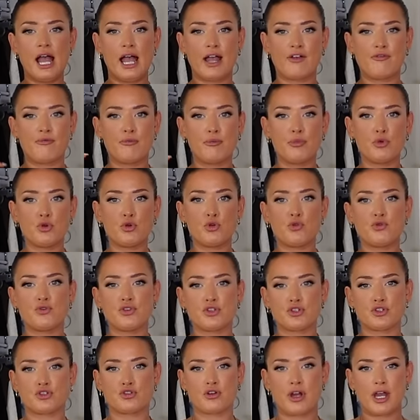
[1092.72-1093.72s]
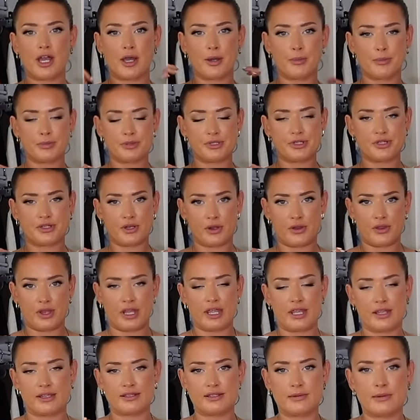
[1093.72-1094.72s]
I've moved the strap so
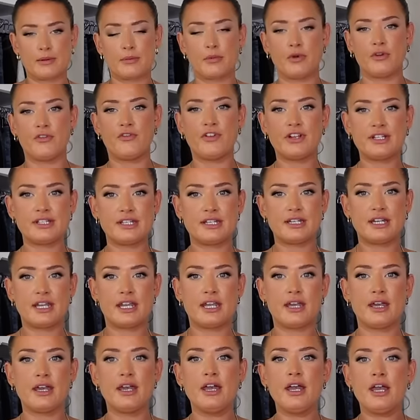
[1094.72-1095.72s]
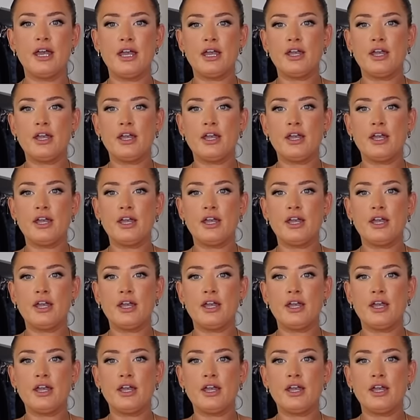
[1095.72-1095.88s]
that it's a bit more fitted here.